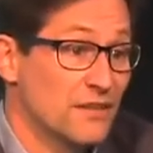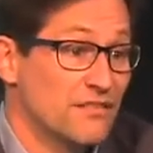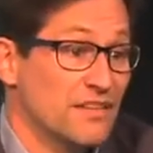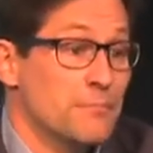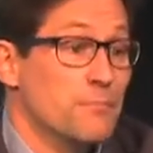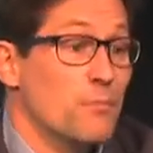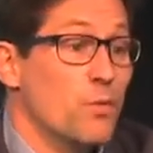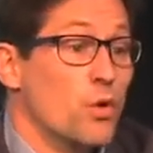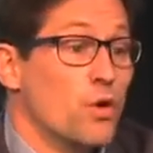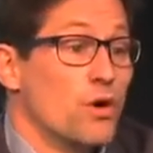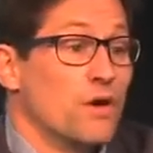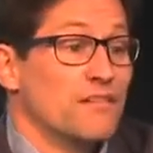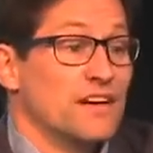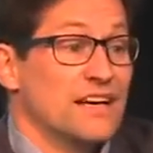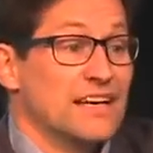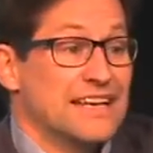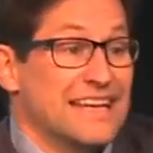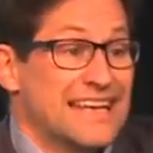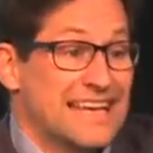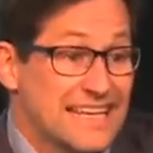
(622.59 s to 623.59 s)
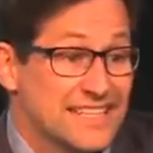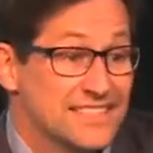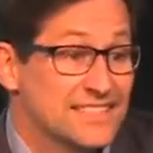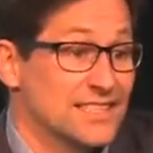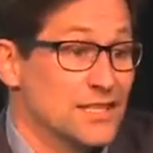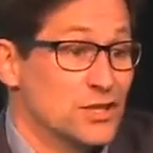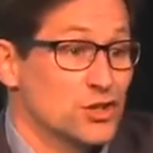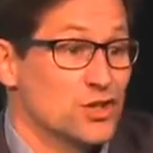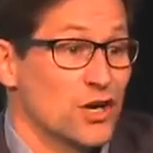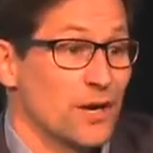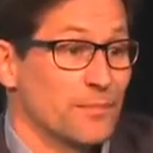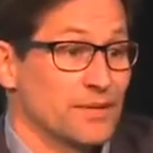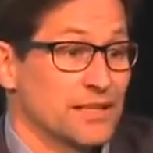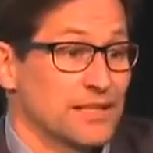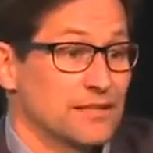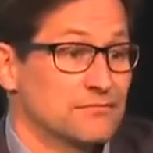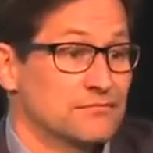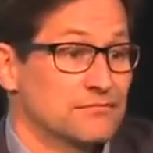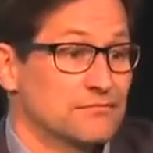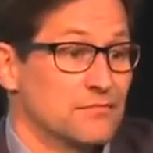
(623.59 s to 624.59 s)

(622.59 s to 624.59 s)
of a more of an instant shopping,